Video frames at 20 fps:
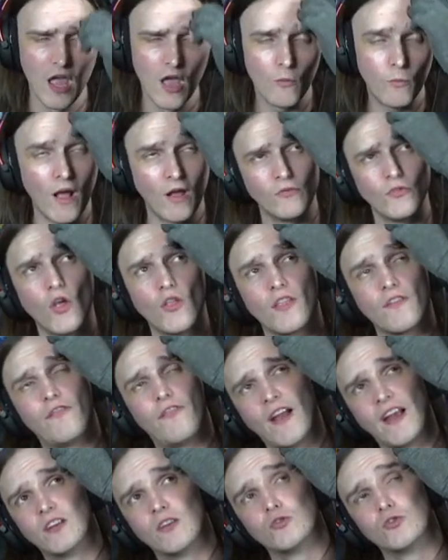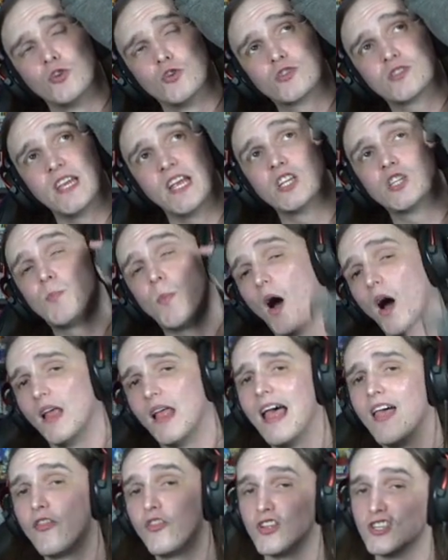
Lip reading: well, not the final new stage, but the